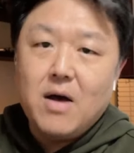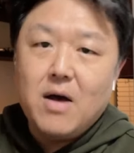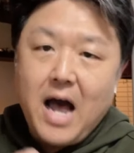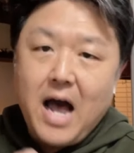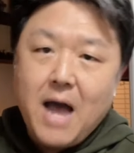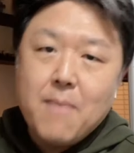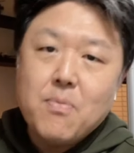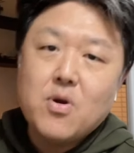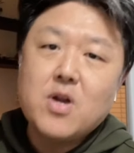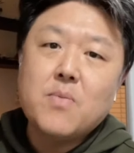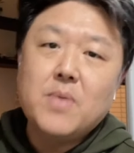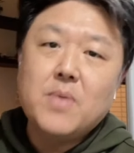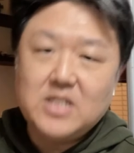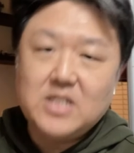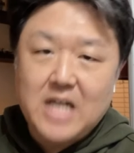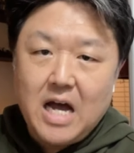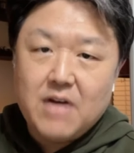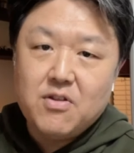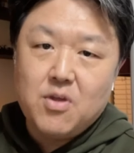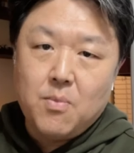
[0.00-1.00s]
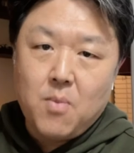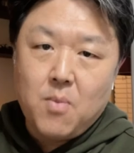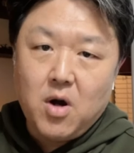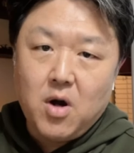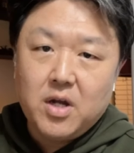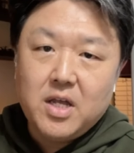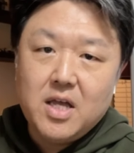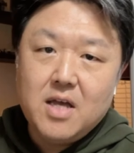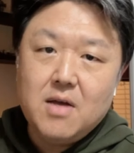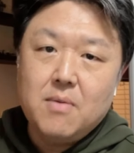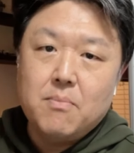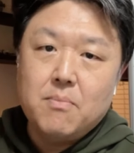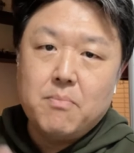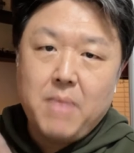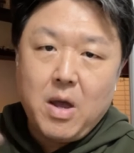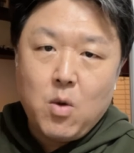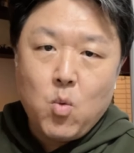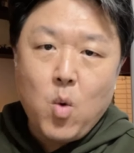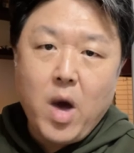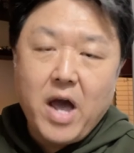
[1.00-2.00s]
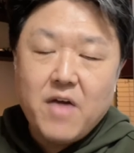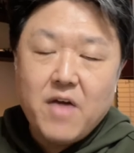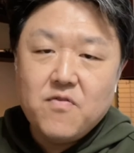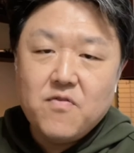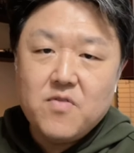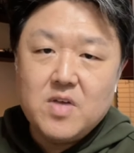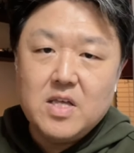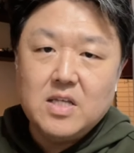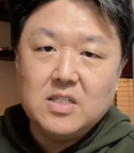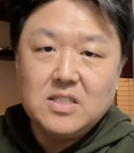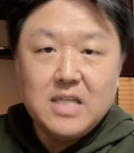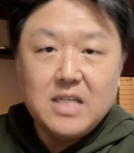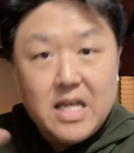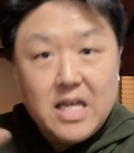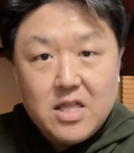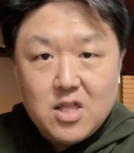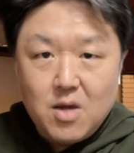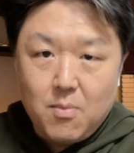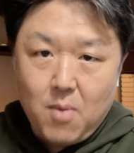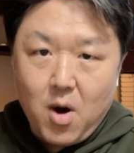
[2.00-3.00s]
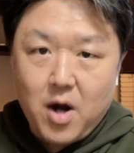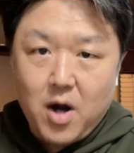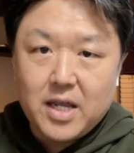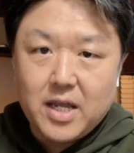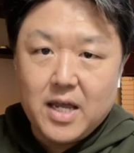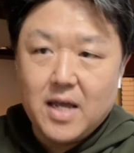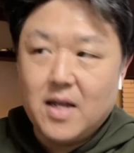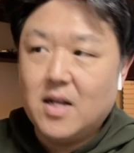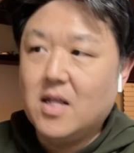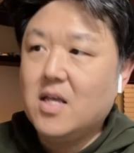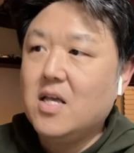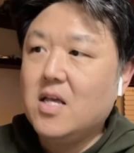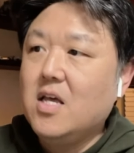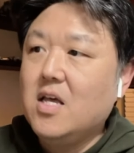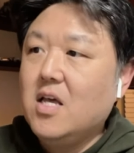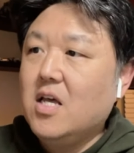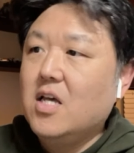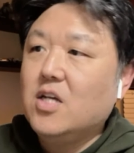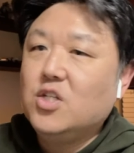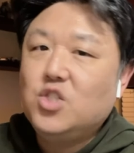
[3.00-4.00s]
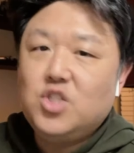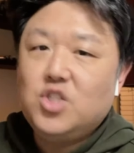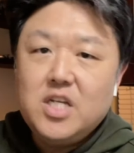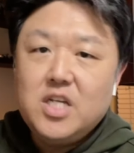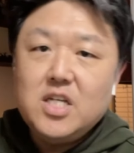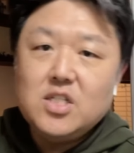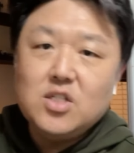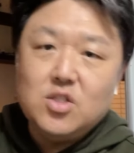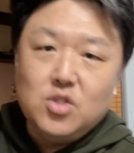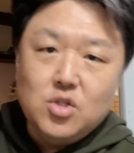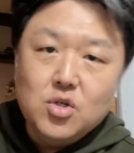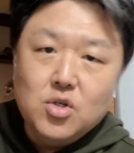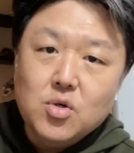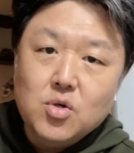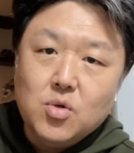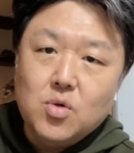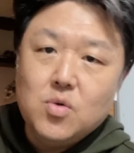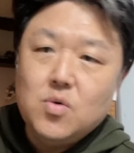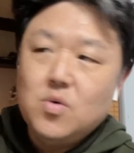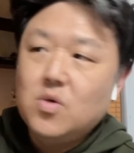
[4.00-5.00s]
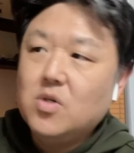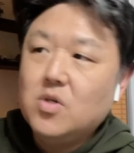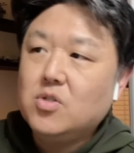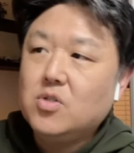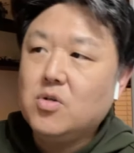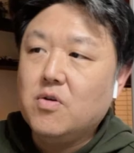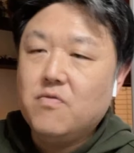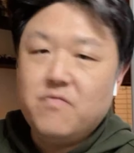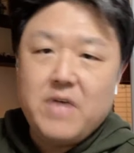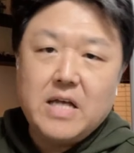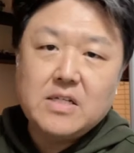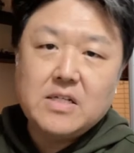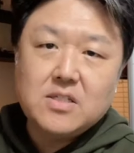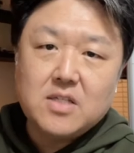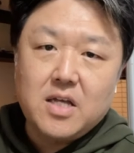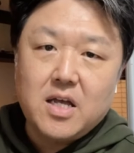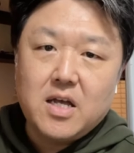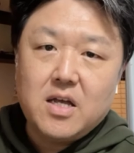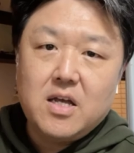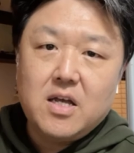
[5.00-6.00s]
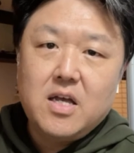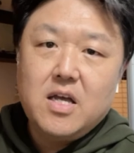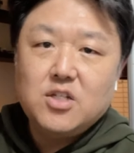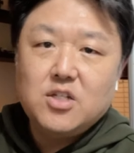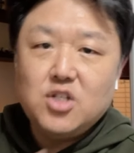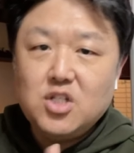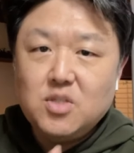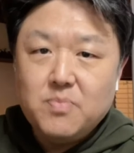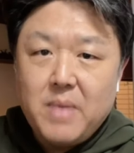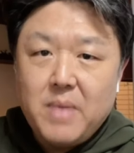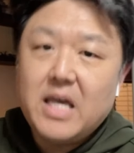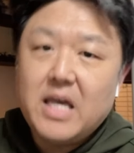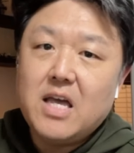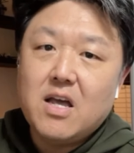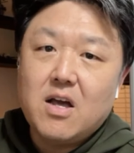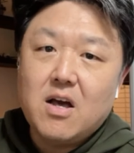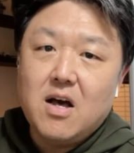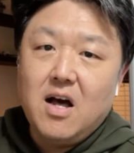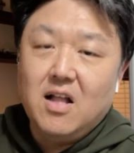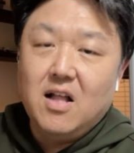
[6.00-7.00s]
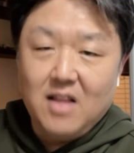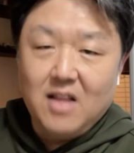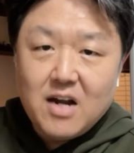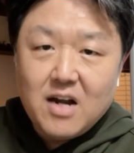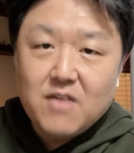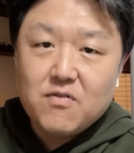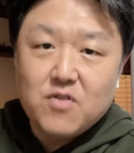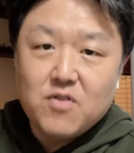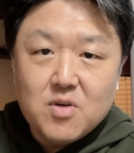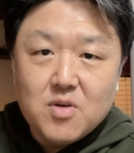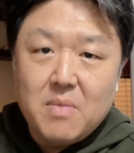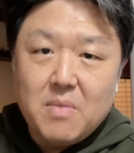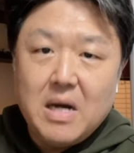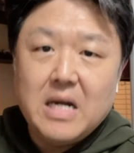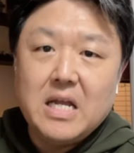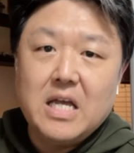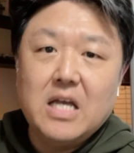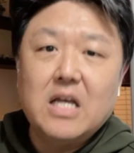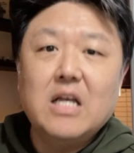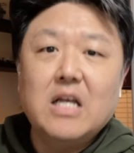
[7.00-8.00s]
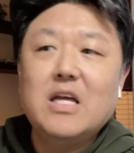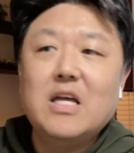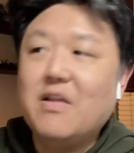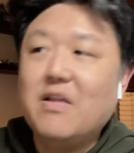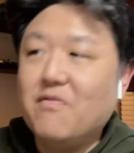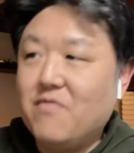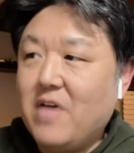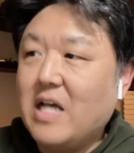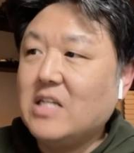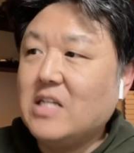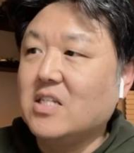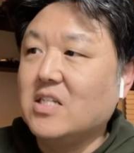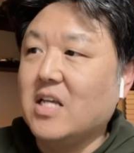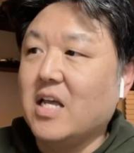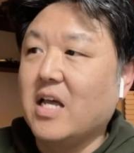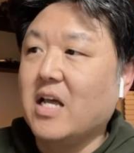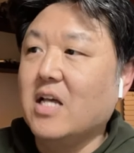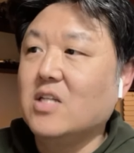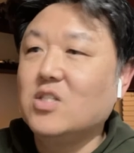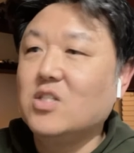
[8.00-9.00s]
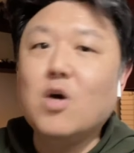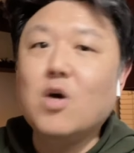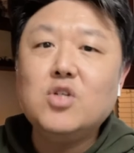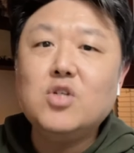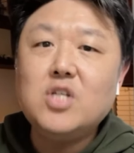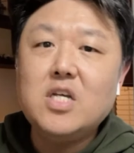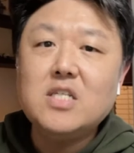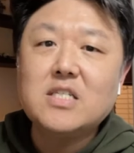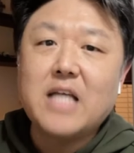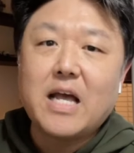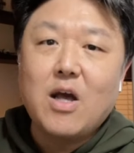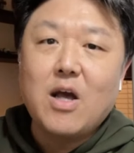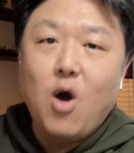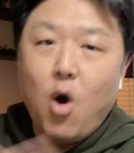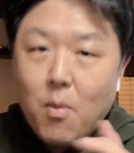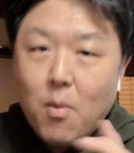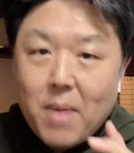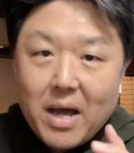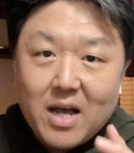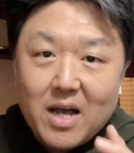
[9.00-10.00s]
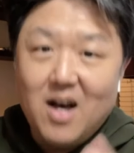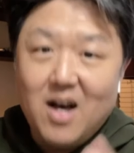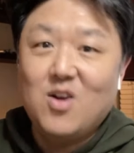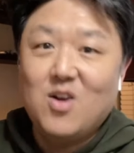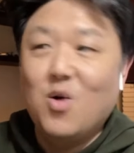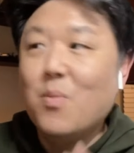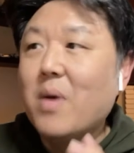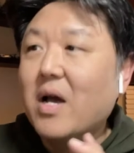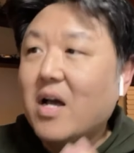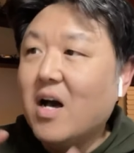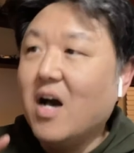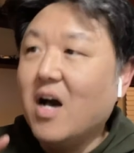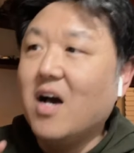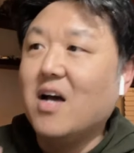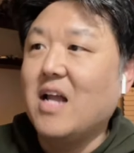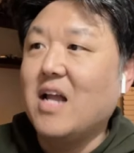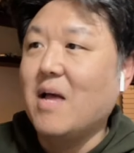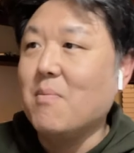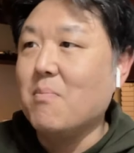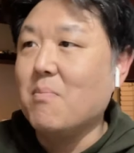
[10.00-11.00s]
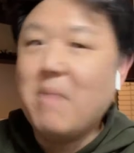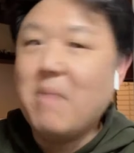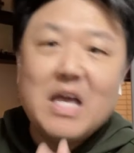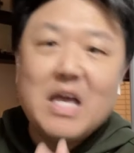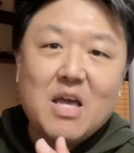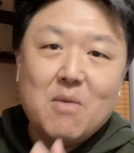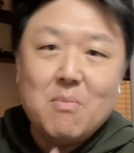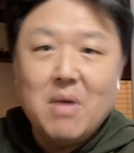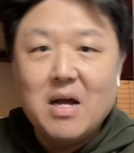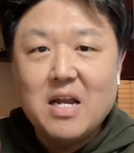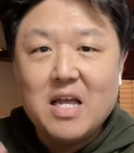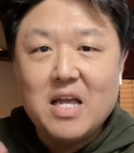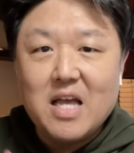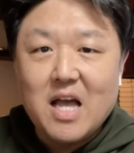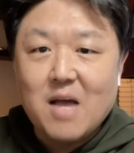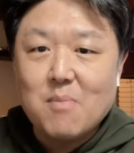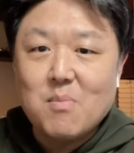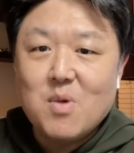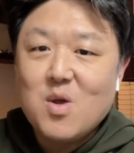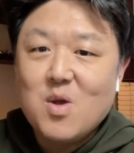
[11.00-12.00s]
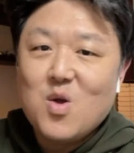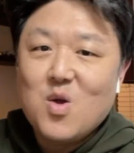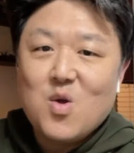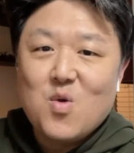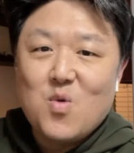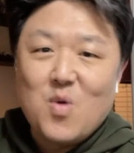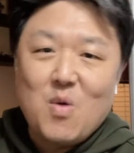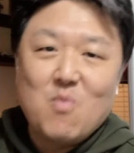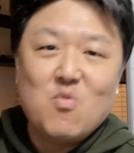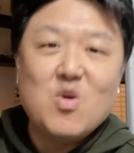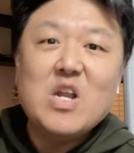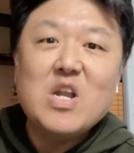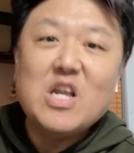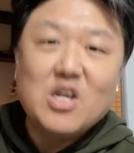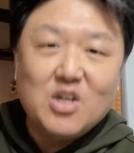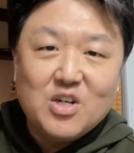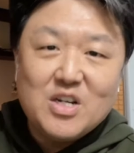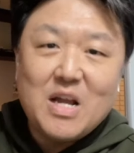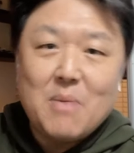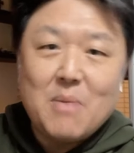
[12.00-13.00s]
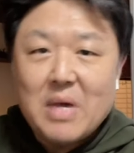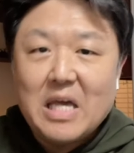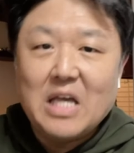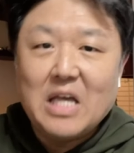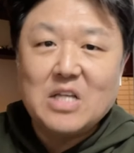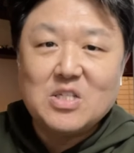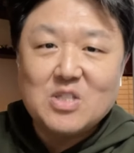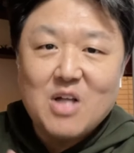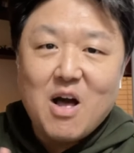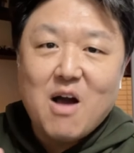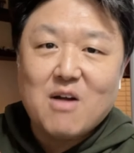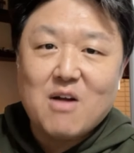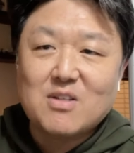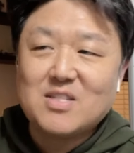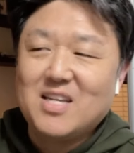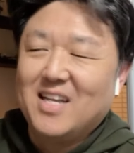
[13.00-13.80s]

pretty much out of the market. My wife is in the market. She's new to investing. She's making a lot of good money investing. So she's like, oh my God, I'm making money. I'm really good at picking stocks.